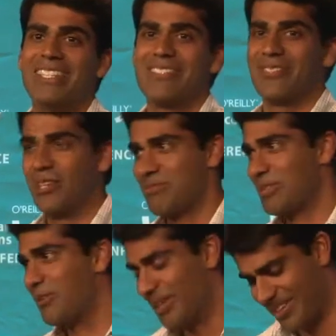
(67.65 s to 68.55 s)
Startups
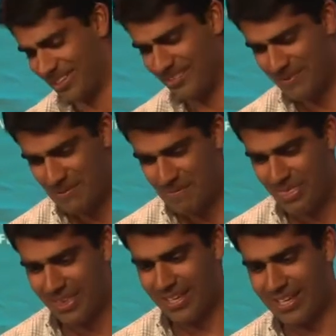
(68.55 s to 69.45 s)
go under.
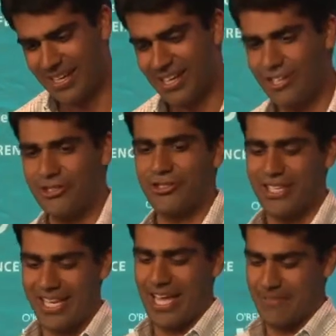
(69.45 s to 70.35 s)
Uh,
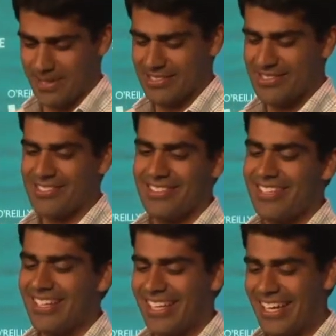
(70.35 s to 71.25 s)
shit happens.
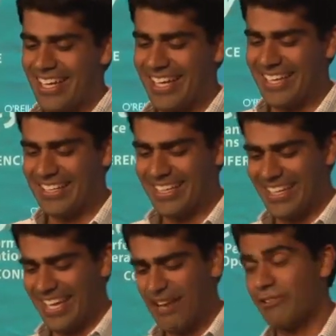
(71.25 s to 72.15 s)
And
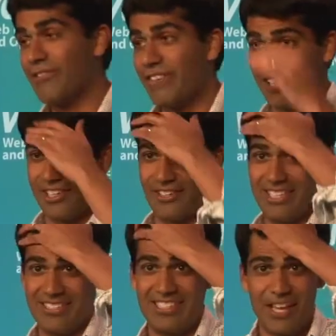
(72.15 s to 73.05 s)
uh, every failure
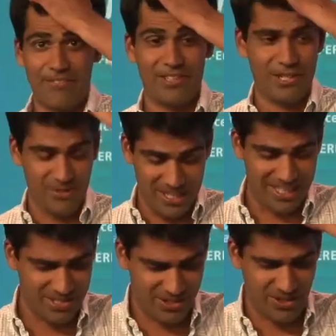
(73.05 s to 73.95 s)
is definitely unique
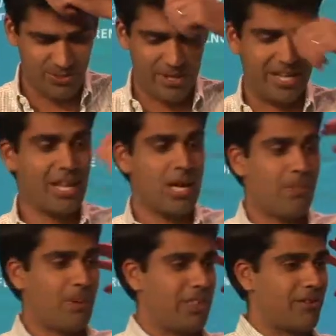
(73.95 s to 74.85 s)
in its own way.
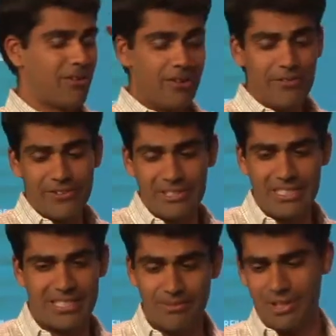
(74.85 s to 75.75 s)
But they're all very
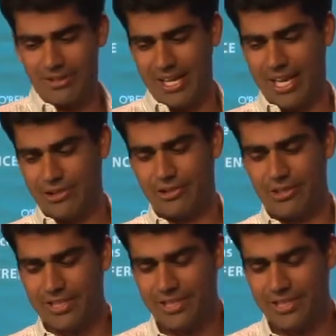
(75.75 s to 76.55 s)
similar, actually.